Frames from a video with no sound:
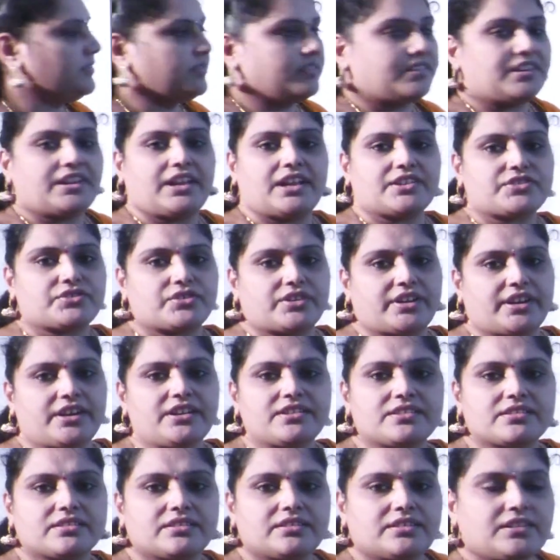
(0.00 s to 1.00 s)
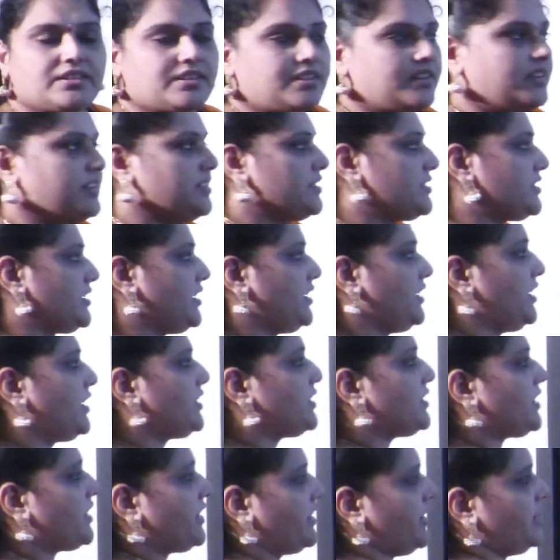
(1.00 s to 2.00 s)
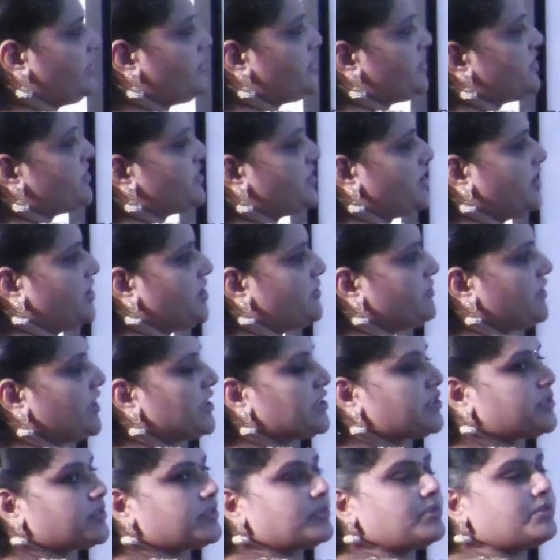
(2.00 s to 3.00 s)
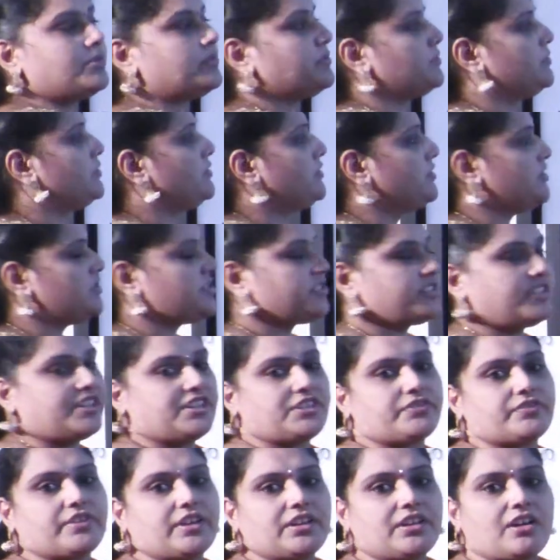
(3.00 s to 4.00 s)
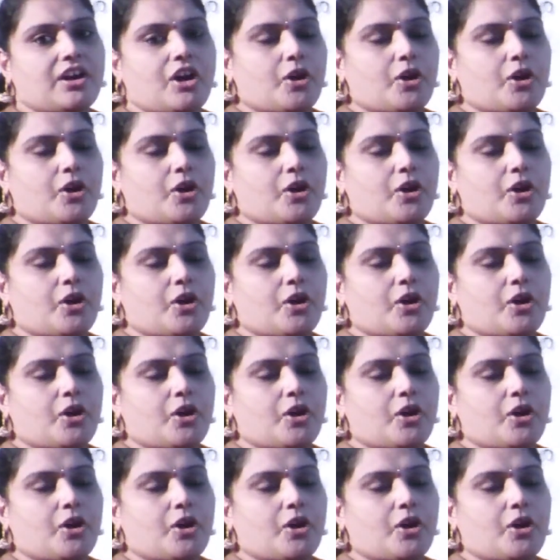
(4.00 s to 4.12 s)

Clear, students? See here the range is C12 to Z12.